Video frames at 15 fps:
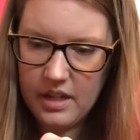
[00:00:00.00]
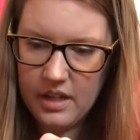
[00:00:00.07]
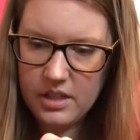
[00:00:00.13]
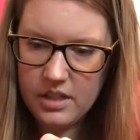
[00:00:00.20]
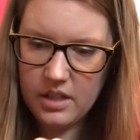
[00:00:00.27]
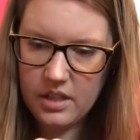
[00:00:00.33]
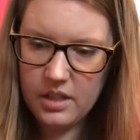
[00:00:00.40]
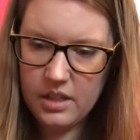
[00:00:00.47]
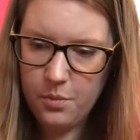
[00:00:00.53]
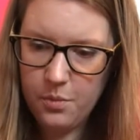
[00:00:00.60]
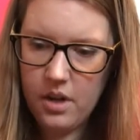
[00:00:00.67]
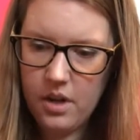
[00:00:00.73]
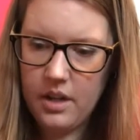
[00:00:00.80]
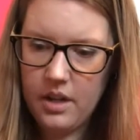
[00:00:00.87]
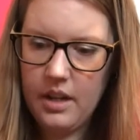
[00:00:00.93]
So this
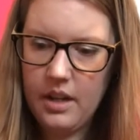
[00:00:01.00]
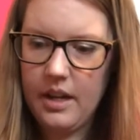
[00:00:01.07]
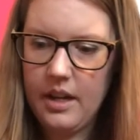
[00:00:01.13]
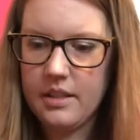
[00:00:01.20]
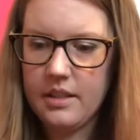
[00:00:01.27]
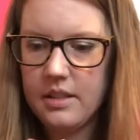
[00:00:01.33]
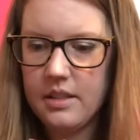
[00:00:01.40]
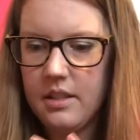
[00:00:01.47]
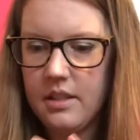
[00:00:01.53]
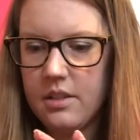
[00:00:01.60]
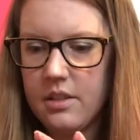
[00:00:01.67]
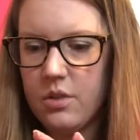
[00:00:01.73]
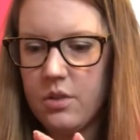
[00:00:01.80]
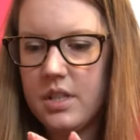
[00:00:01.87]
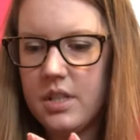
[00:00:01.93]
one has, it's
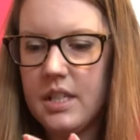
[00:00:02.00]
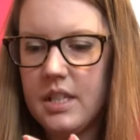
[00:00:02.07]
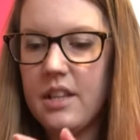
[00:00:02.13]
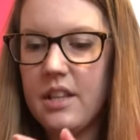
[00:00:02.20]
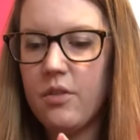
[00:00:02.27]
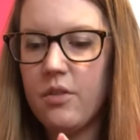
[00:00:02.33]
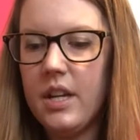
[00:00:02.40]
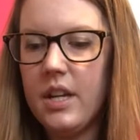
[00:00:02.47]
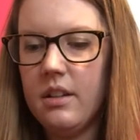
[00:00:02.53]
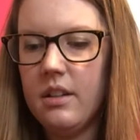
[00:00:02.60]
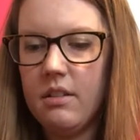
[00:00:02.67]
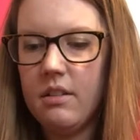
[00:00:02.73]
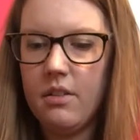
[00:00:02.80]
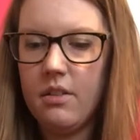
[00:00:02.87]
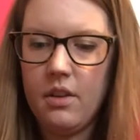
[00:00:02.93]
got Slytherin
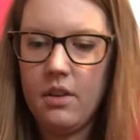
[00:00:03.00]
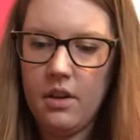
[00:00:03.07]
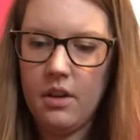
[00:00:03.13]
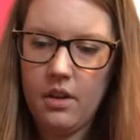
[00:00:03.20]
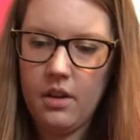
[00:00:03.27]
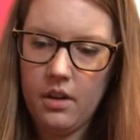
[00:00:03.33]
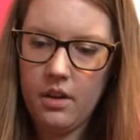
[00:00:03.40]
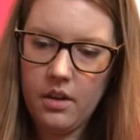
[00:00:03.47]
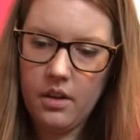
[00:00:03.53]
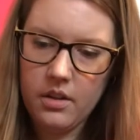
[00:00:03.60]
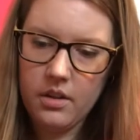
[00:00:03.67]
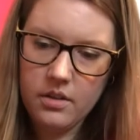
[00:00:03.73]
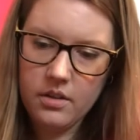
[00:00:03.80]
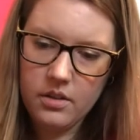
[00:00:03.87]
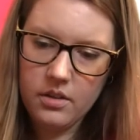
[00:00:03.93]

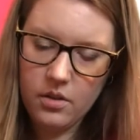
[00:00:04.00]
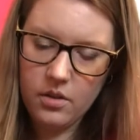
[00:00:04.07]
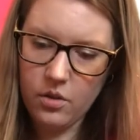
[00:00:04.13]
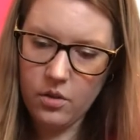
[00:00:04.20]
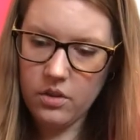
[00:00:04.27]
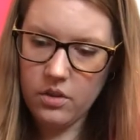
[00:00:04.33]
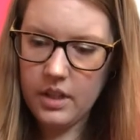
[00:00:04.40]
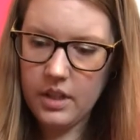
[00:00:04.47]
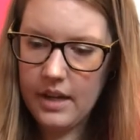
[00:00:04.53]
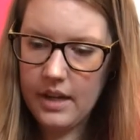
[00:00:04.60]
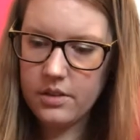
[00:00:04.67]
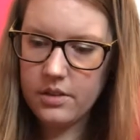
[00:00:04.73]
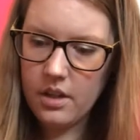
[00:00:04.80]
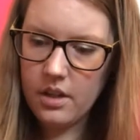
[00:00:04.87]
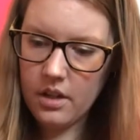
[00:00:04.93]
on the
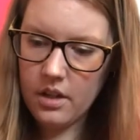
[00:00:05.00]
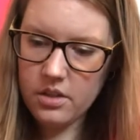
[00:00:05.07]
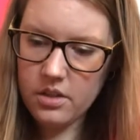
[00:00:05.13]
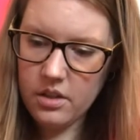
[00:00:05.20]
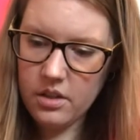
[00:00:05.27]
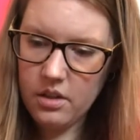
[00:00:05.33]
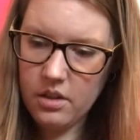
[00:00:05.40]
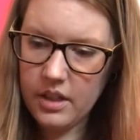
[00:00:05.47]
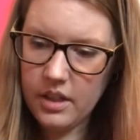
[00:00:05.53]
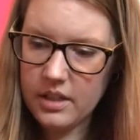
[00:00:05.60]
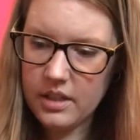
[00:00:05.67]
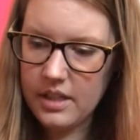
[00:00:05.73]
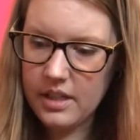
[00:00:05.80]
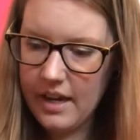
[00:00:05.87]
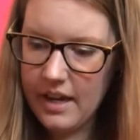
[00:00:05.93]
outside. I just can't get
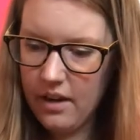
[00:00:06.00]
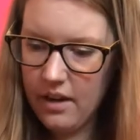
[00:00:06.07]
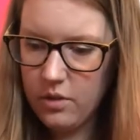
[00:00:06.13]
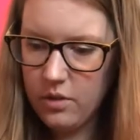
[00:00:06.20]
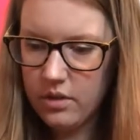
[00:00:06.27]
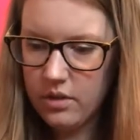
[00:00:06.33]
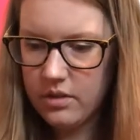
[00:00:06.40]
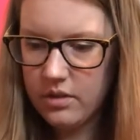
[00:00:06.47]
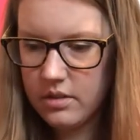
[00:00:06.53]
this out.